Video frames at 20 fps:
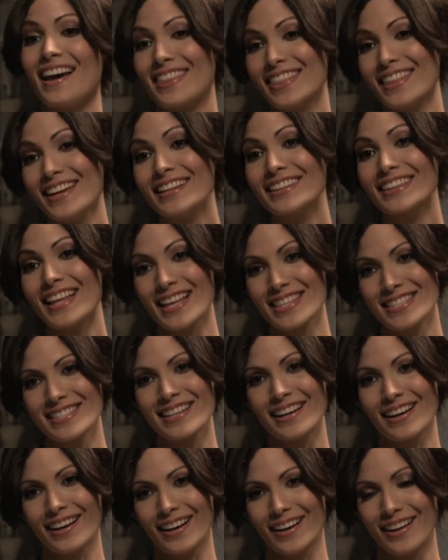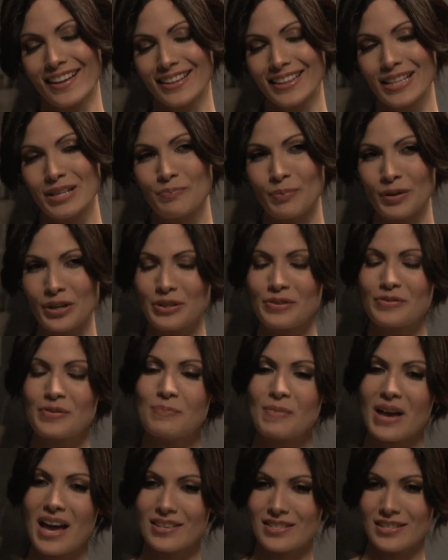think that's the part of the
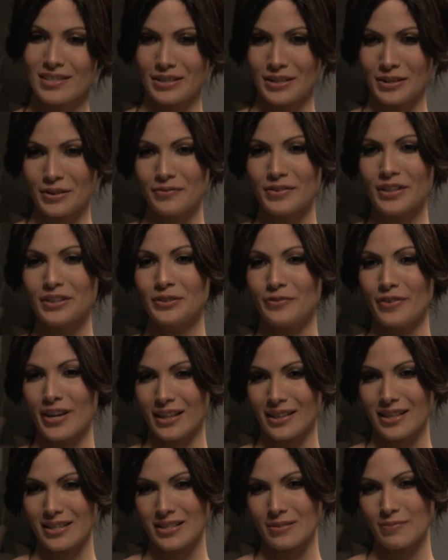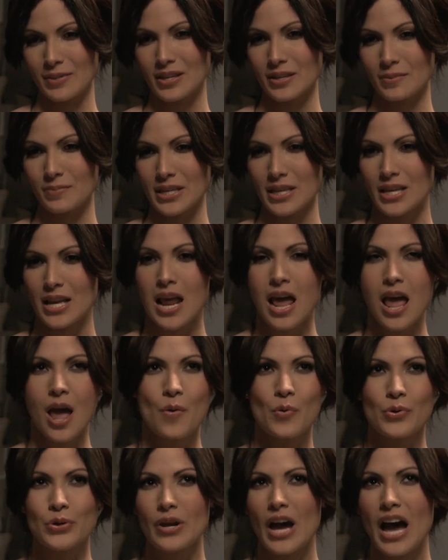magic of the novellas because
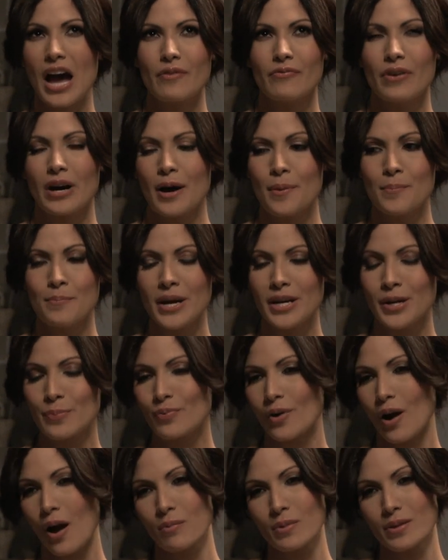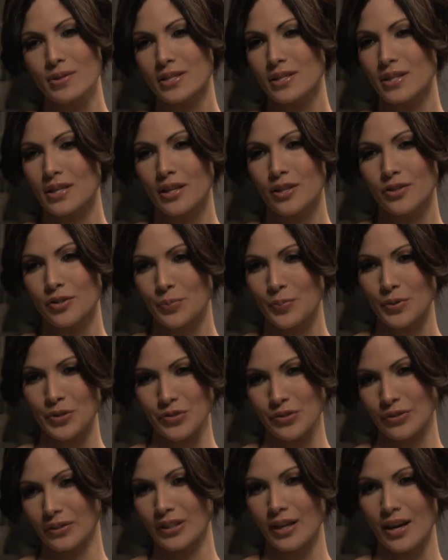we have uh, many problems in, in, your
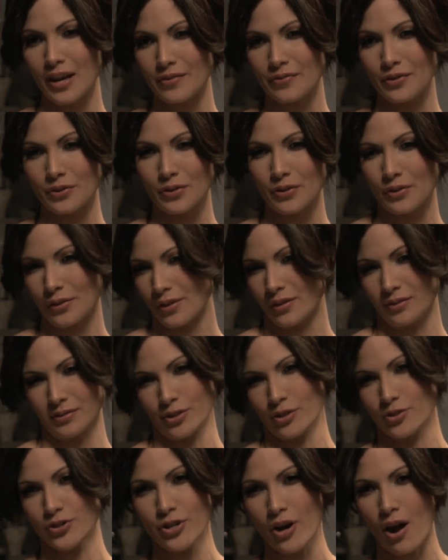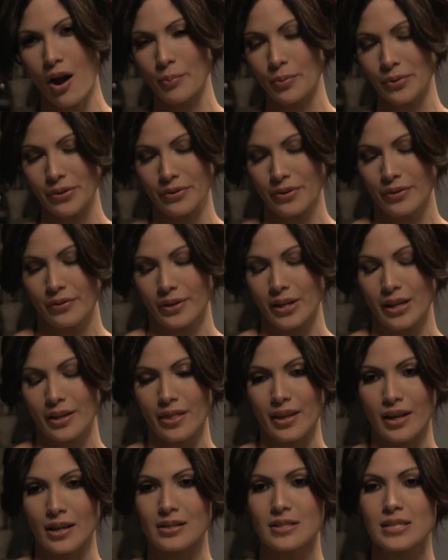personal life or, or, or your job or, or,
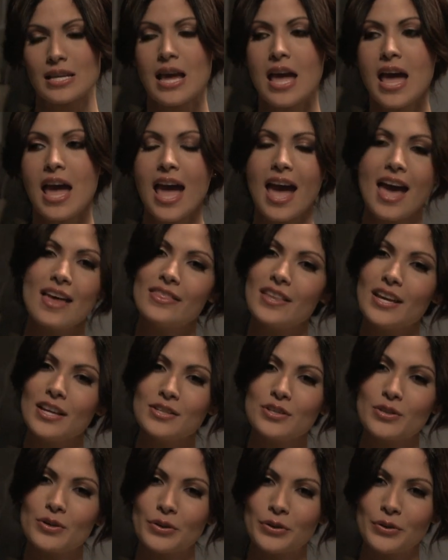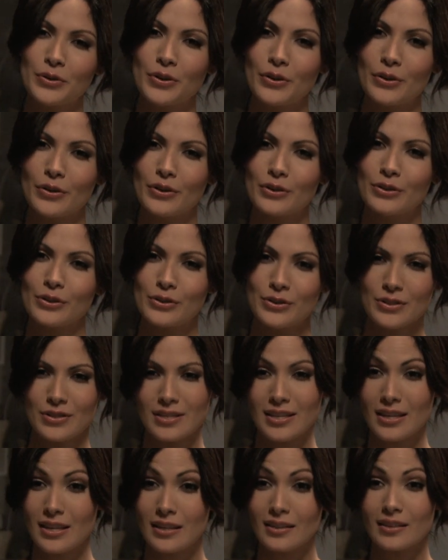anything else, and then you, you go to, to
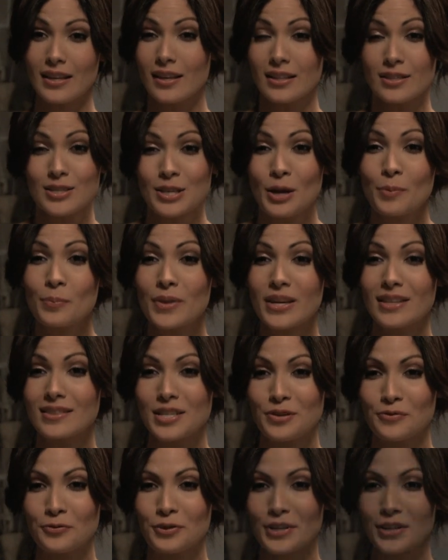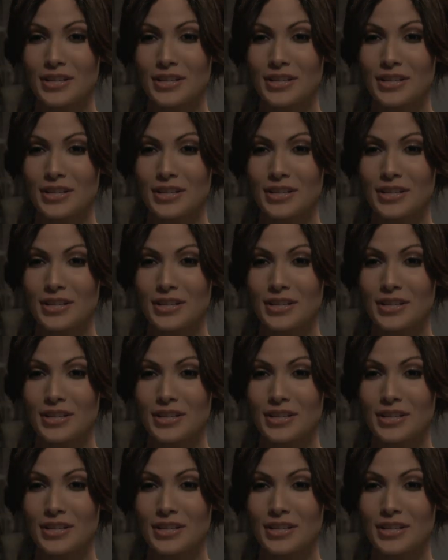see something different.